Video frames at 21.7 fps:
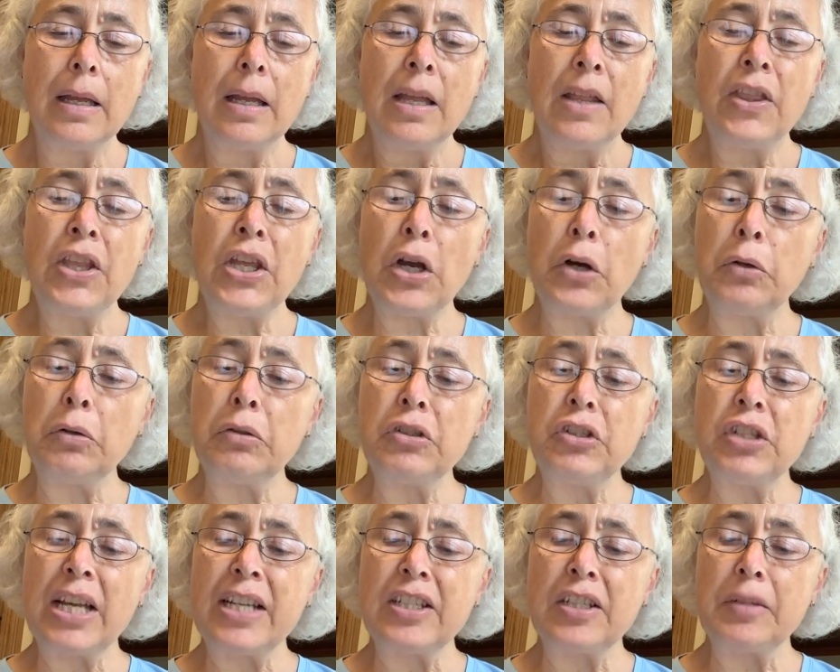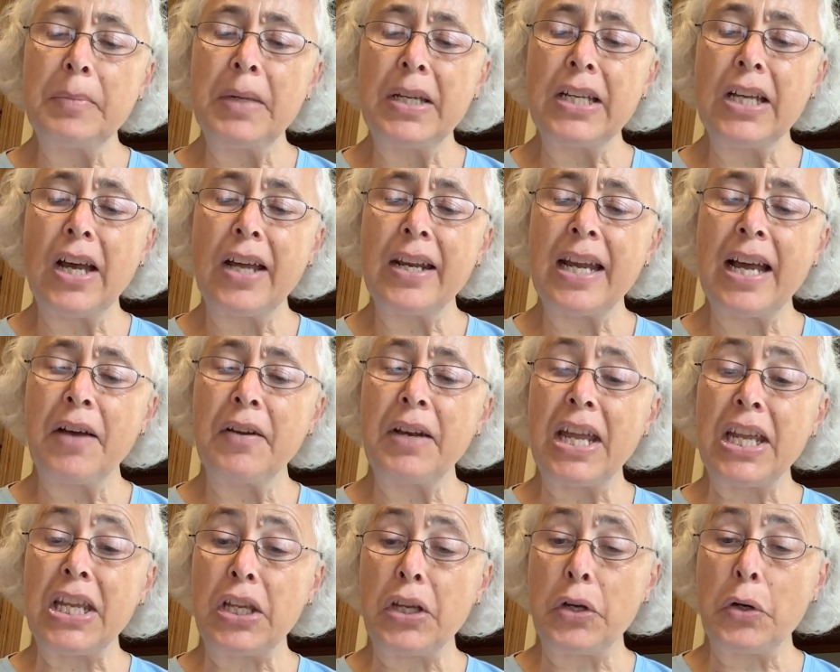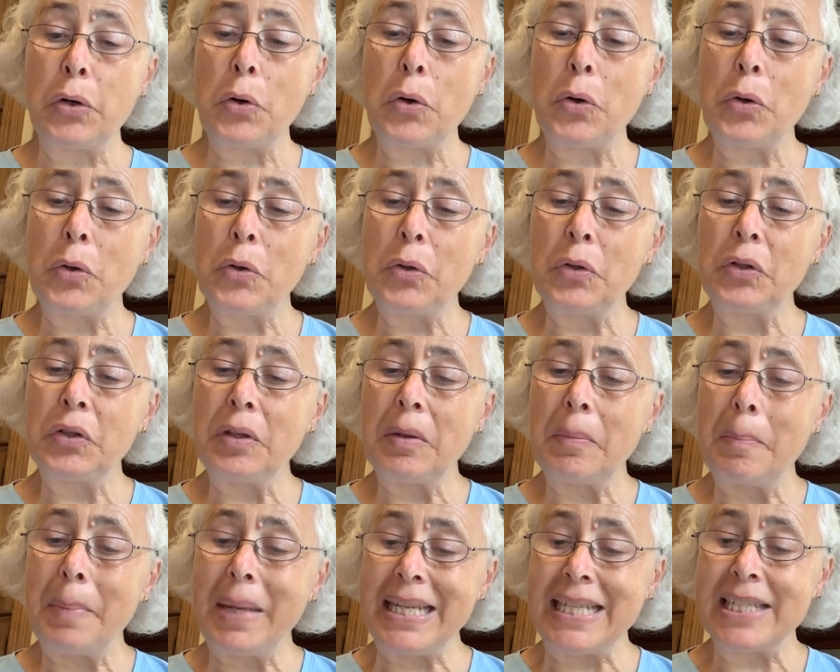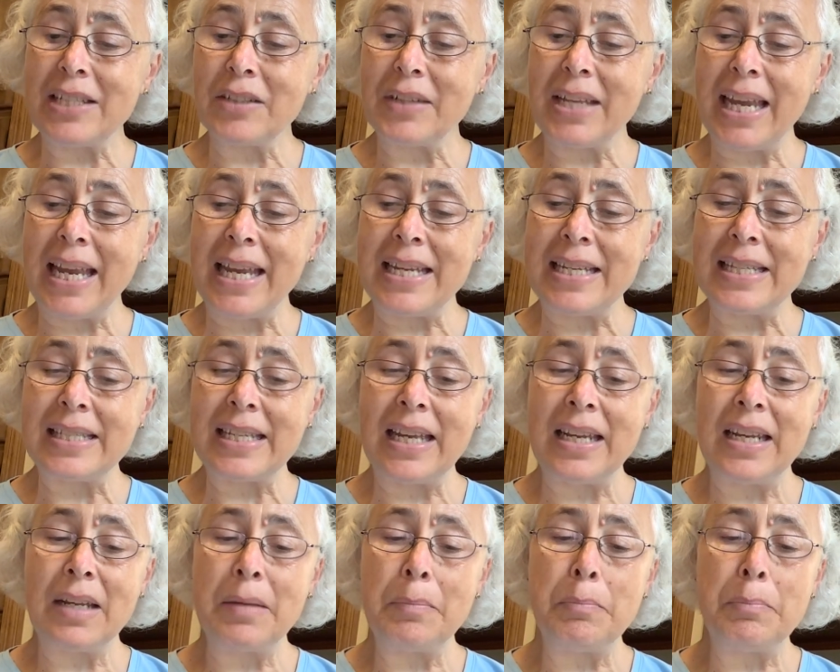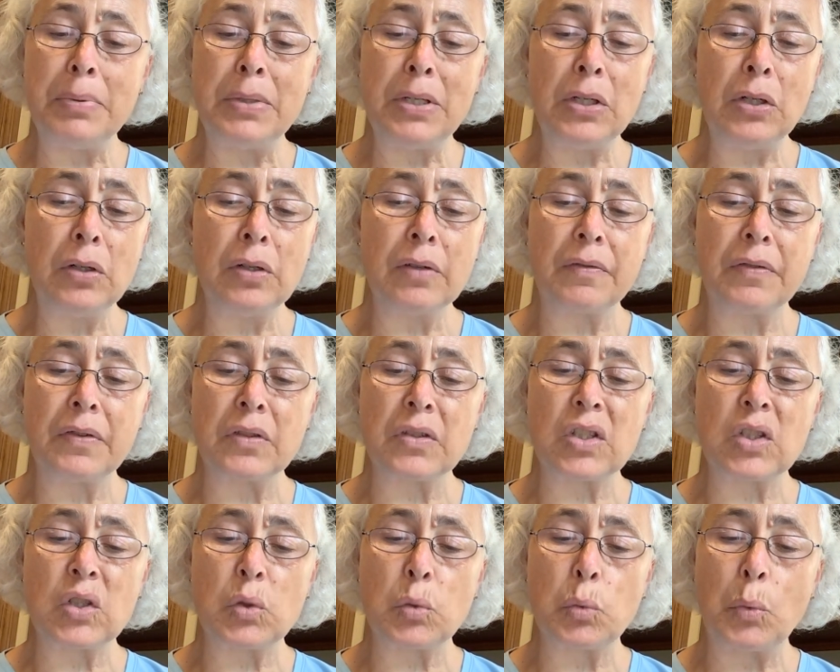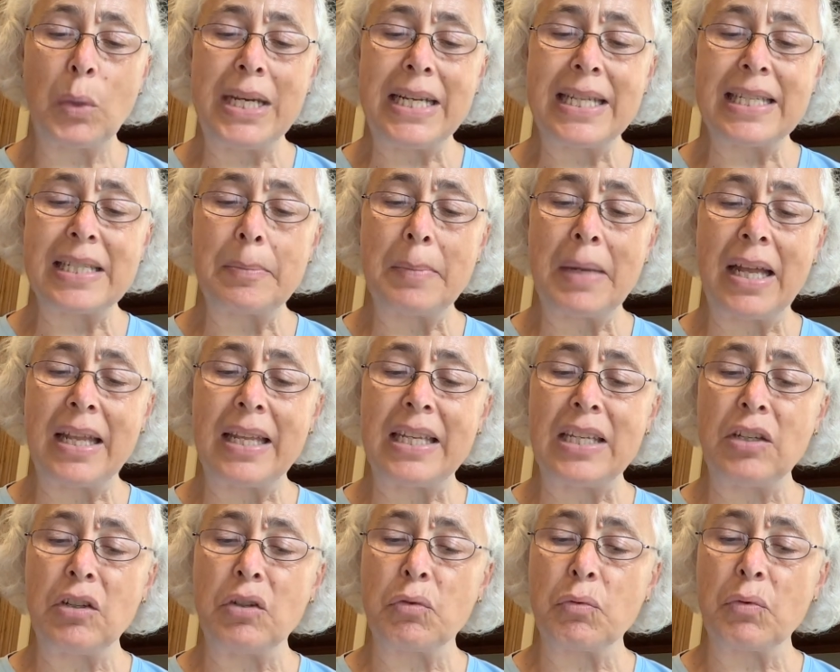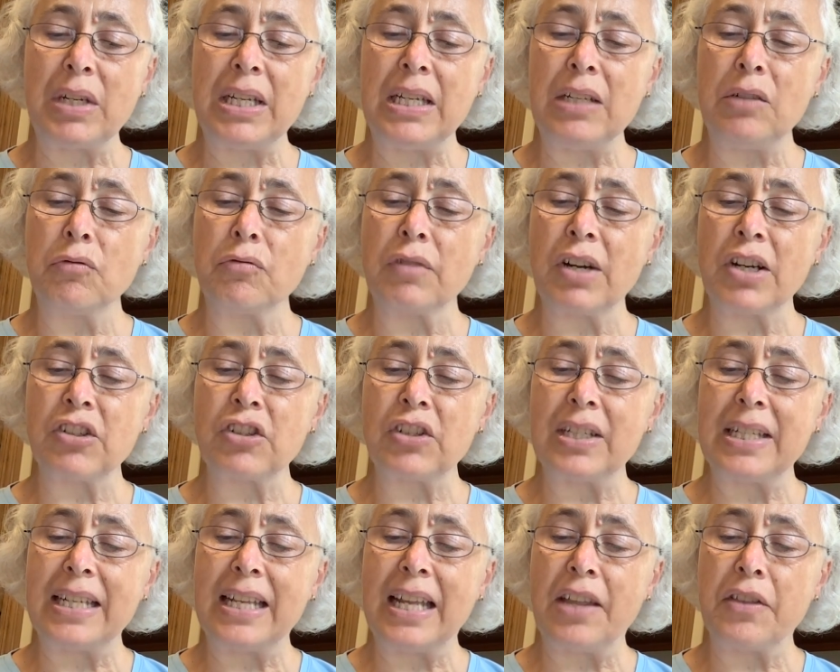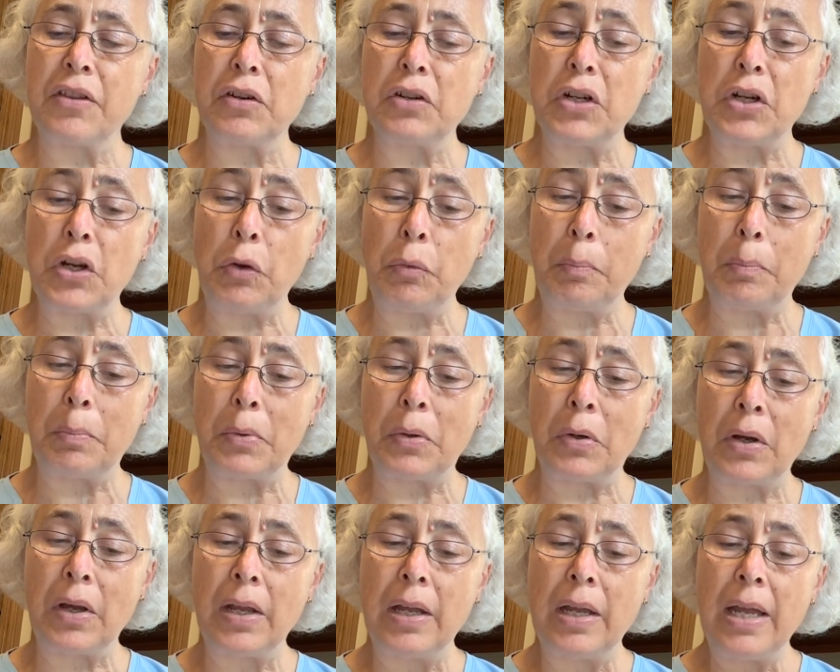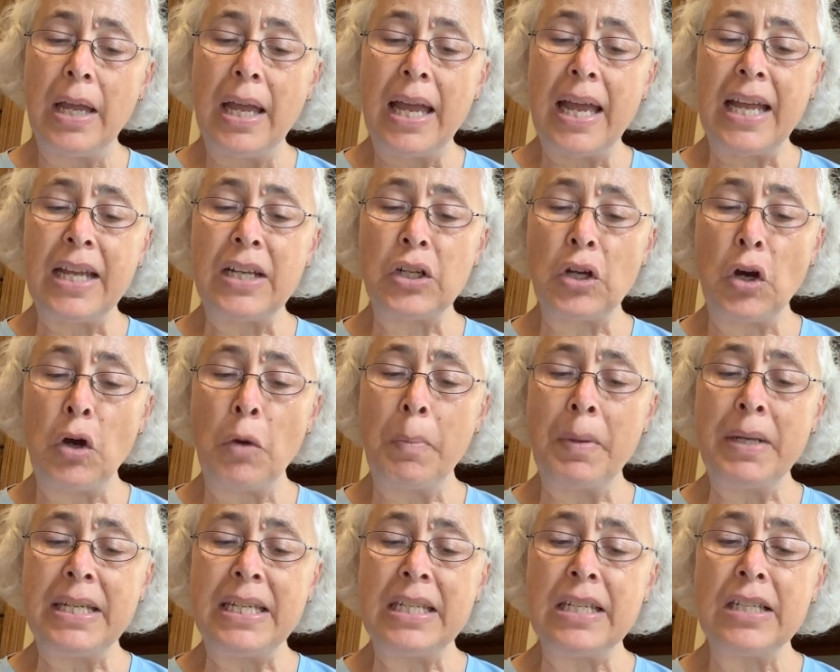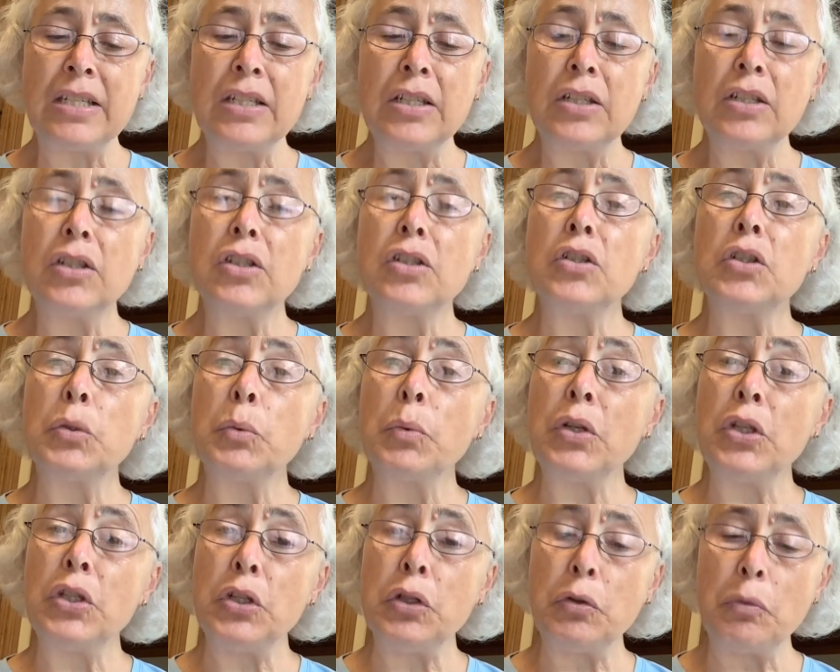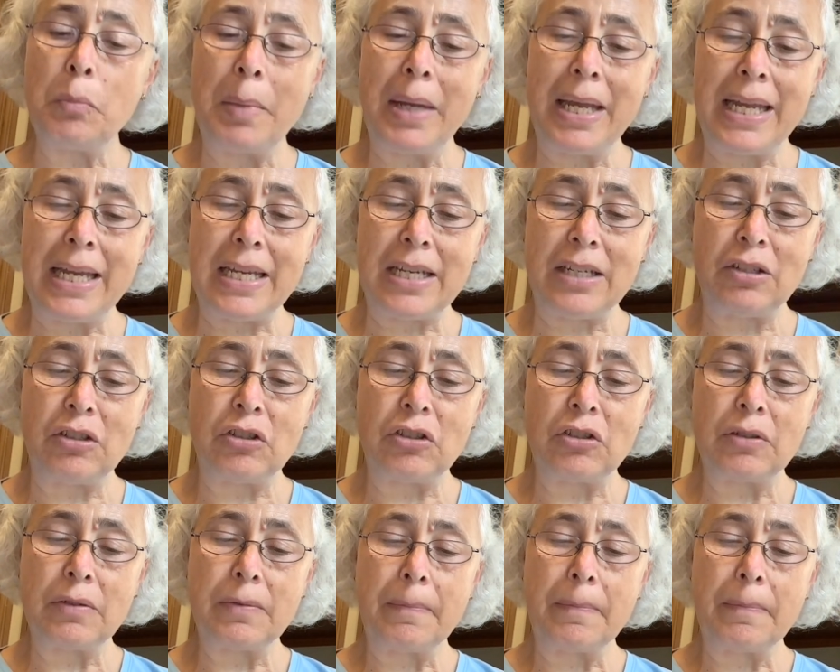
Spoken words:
The old gentleman got out a gold pencil case and a beautiful, sweet-smelling green Russian leather notebook and opened it to a new page.